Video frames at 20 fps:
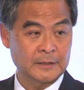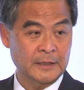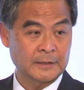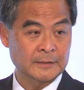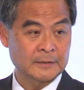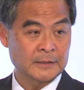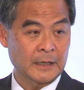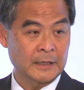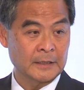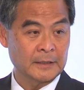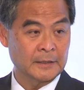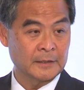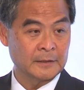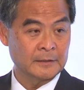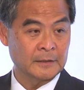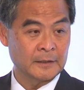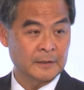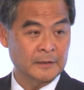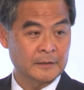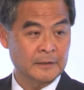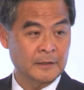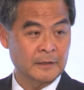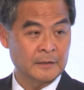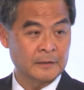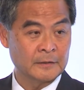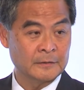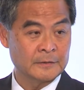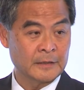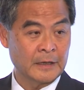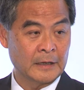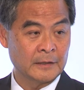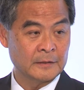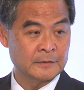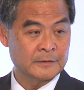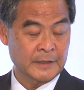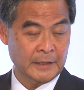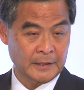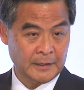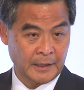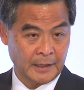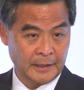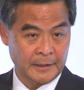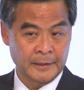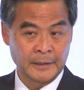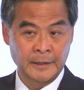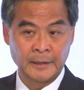Nansha, and Qianhai,